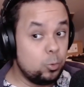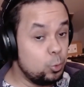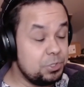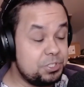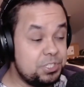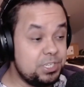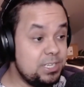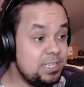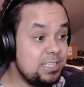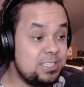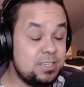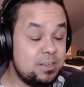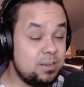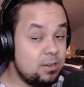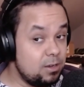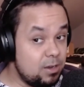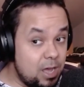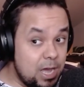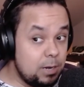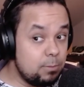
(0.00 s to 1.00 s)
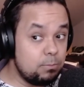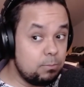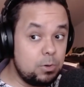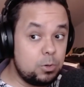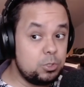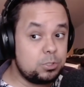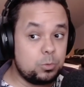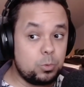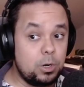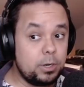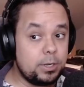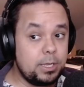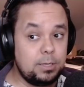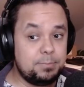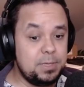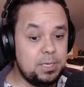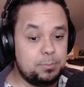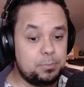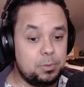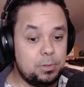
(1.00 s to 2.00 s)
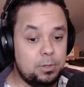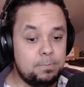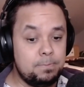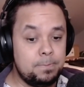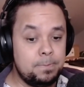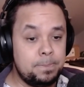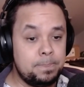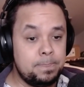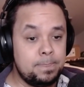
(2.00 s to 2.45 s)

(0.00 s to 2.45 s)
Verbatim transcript: which is not most working people.